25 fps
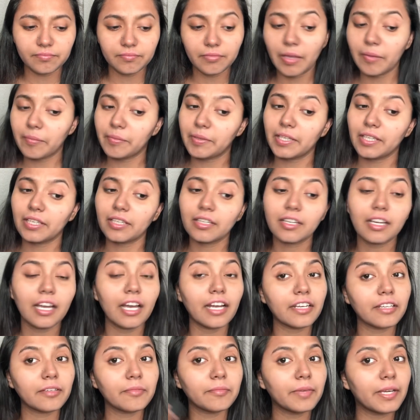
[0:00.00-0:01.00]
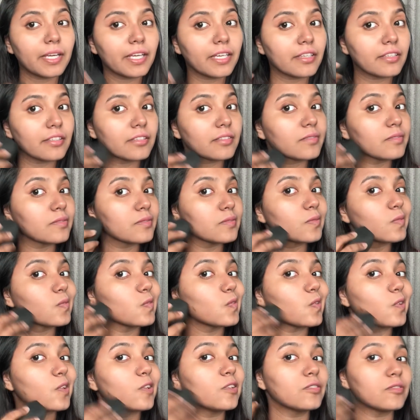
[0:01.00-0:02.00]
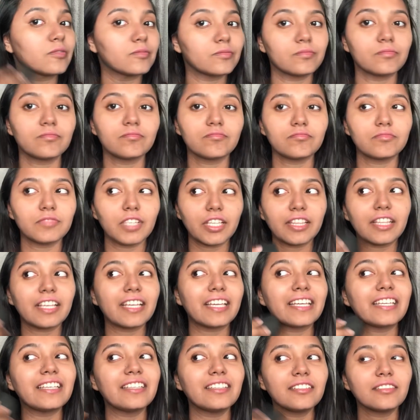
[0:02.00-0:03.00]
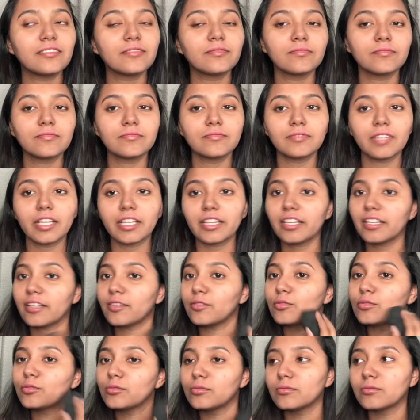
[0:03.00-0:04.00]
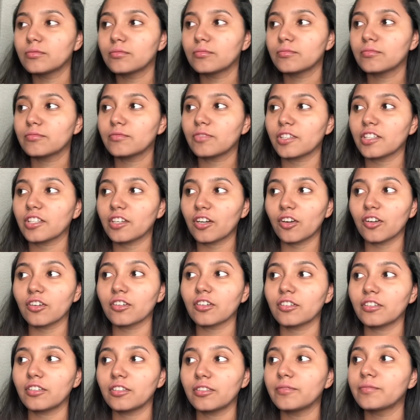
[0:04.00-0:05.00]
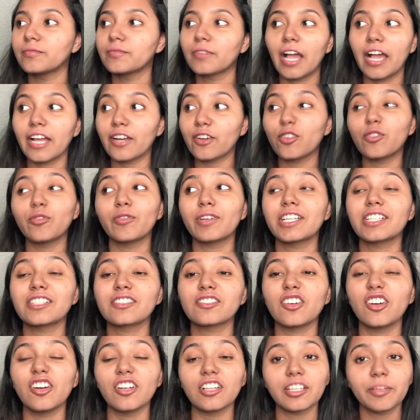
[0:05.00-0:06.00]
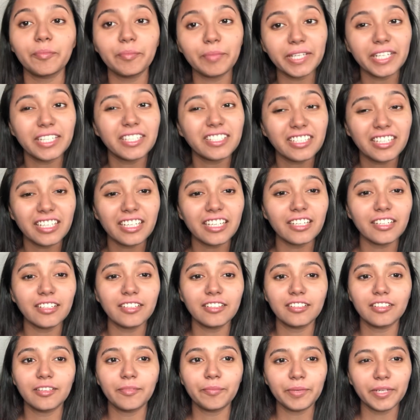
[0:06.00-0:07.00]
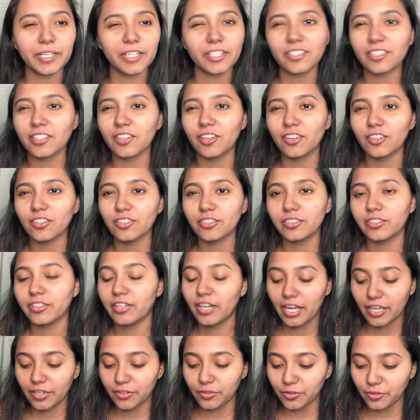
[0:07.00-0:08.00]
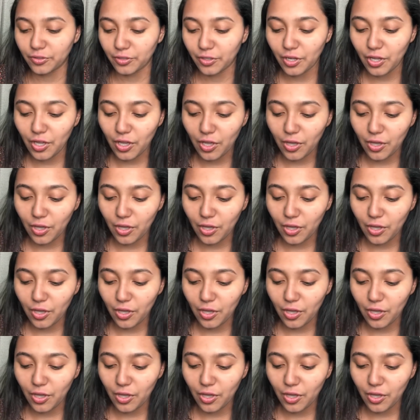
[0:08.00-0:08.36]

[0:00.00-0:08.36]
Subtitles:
maybe cutting my, you know, the thingy that they do for the contour. I don't know what it's called, the beard thing, the beard contour, I don't know,